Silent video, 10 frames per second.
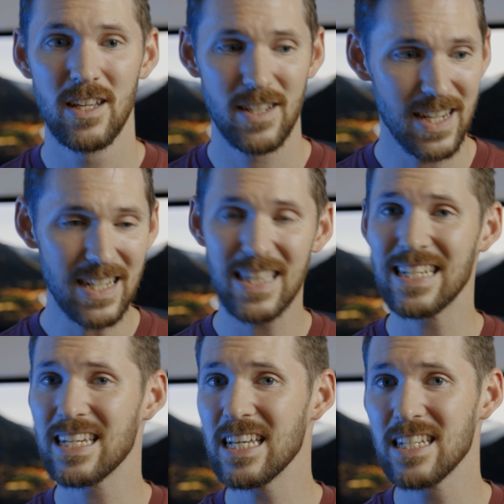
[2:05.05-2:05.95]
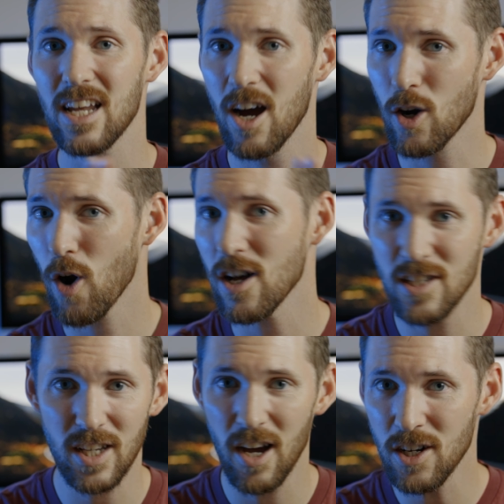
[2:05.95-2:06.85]
Since this is across
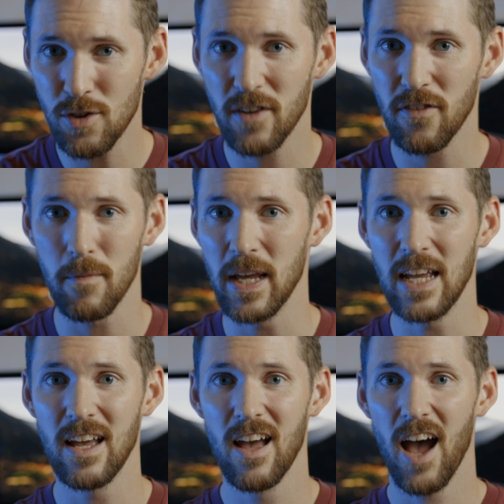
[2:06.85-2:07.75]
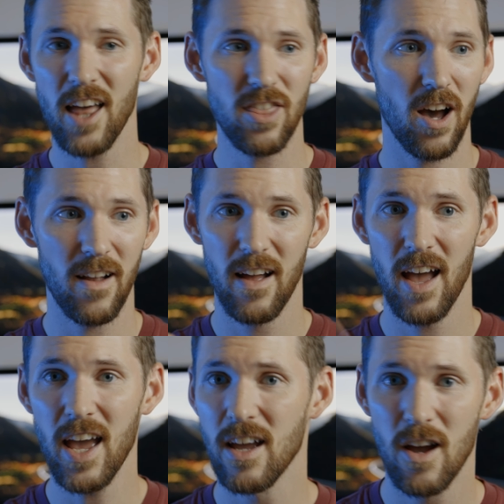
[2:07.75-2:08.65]
the country for me, I thought,
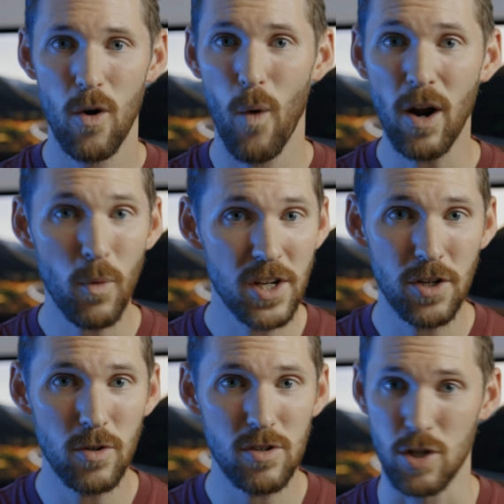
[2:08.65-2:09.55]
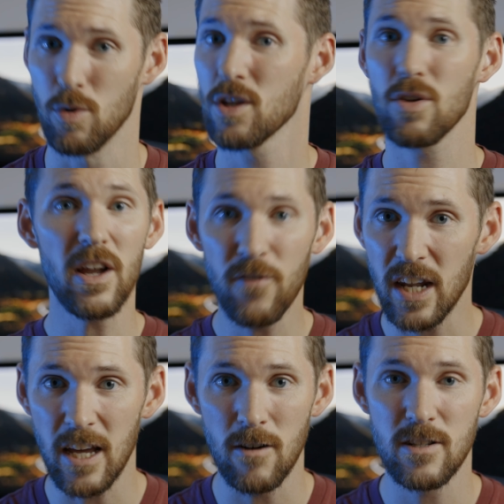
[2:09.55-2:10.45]
hey, why don't we shoot 2 or 3
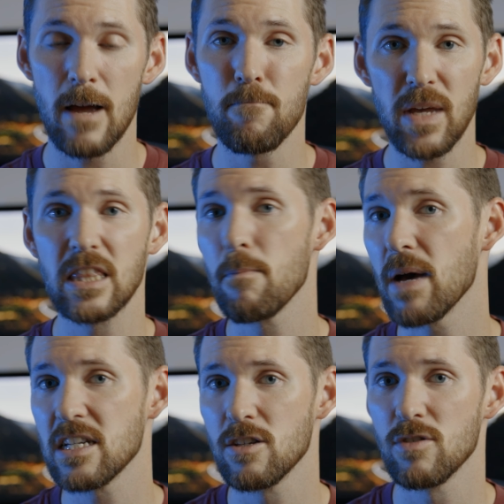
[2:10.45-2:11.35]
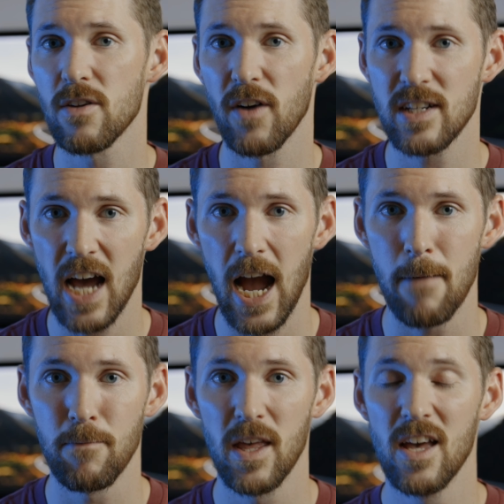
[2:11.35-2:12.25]
videos and make the best use of our
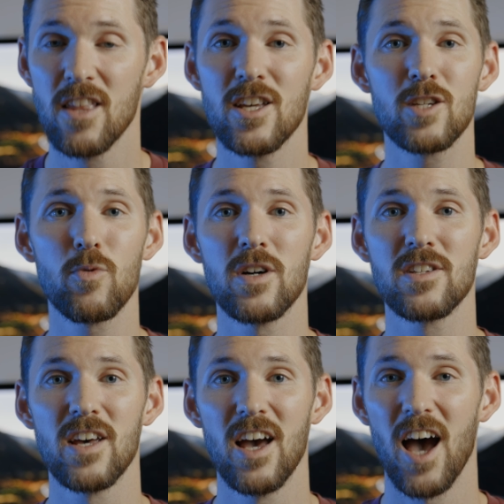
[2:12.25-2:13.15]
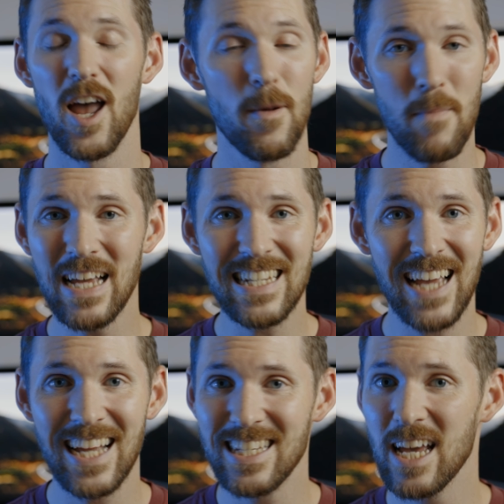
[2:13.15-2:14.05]
time? This was an
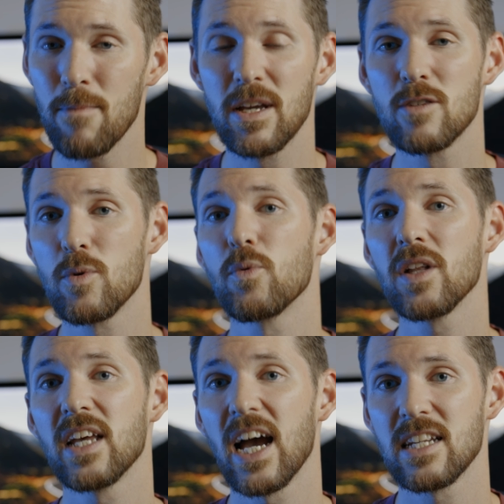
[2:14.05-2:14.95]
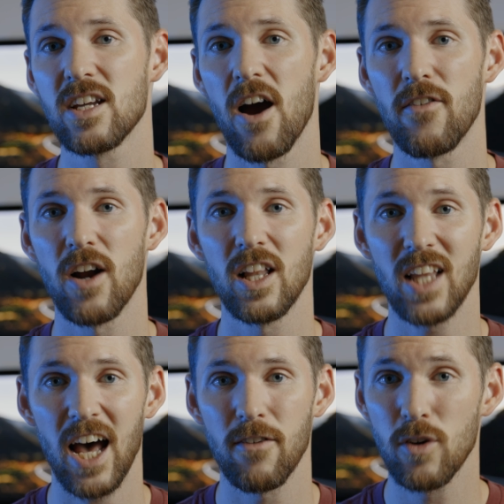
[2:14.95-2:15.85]
amazing idea because we really got to cover a
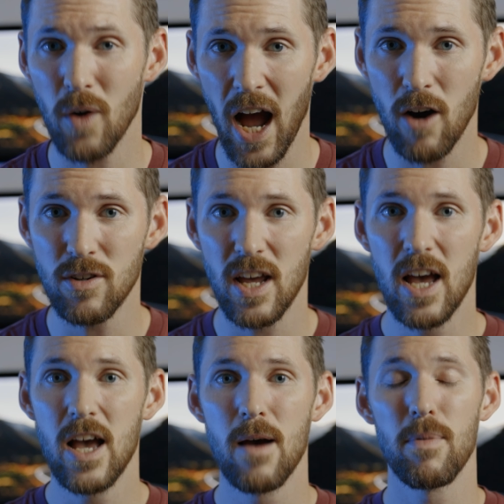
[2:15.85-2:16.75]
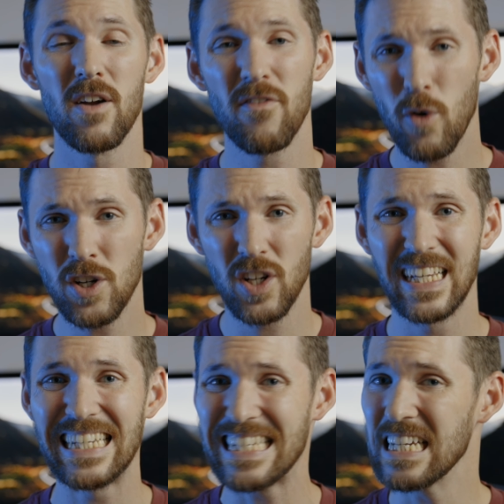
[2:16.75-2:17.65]
lot of ground, but
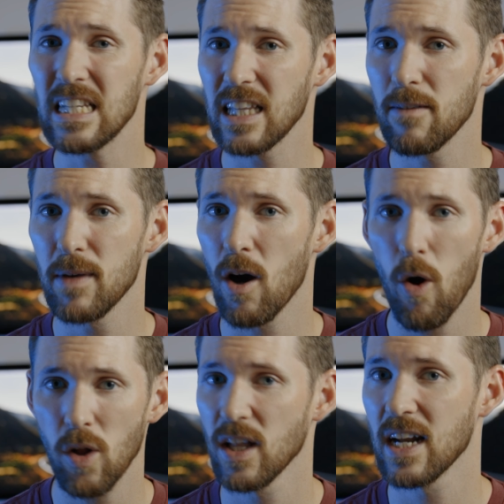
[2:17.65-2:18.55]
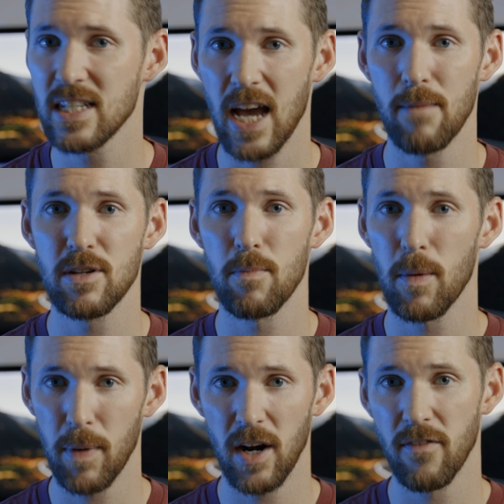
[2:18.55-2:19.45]
unfortunately it didn't leave me a whole lot of time to
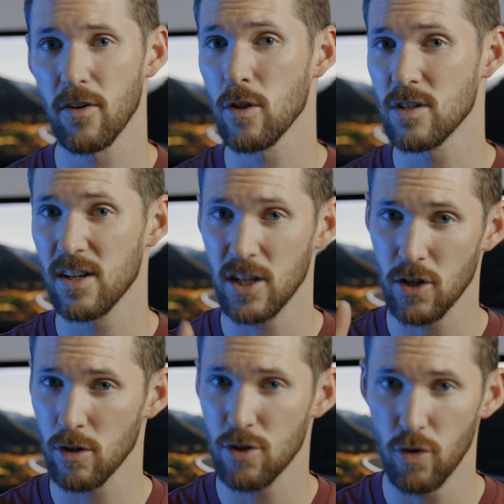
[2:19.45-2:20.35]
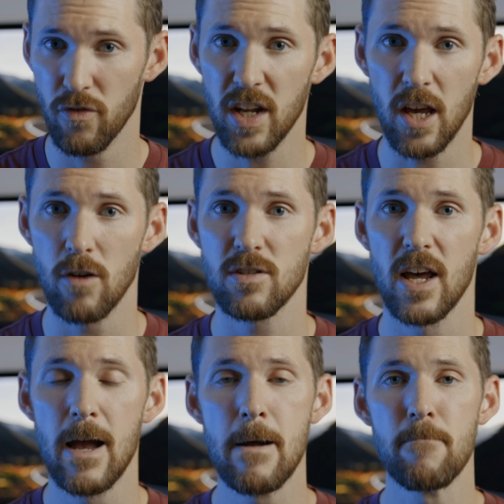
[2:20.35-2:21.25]
prepare for those additional 2 videos.
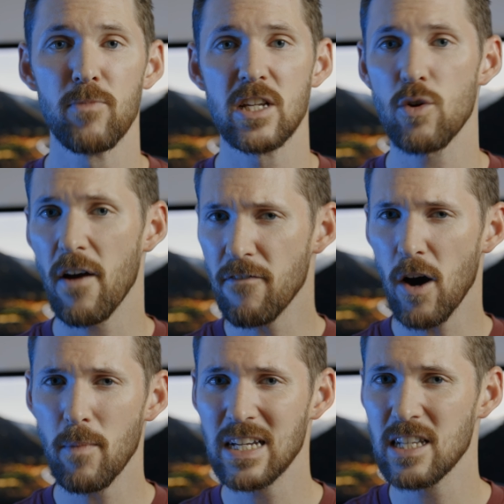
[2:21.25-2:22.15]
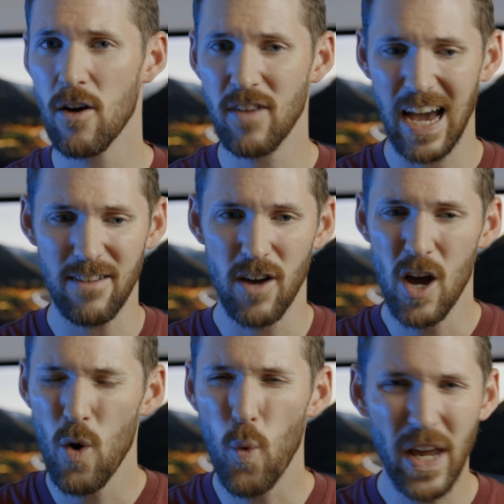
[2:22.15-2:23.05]
And so I found myself kind of
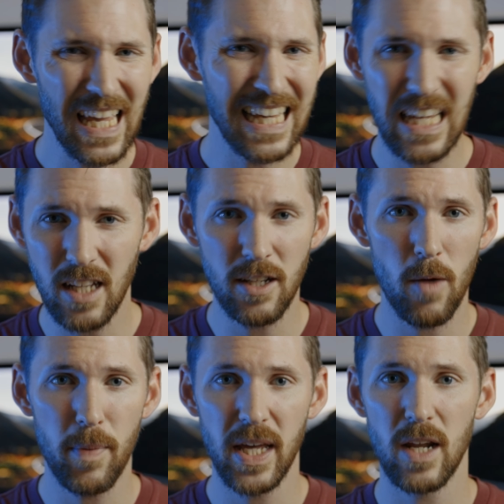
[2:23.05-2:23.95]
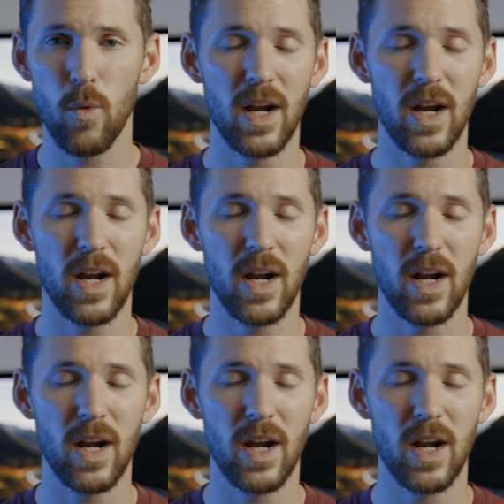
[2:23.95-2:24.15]
winging it a little bit.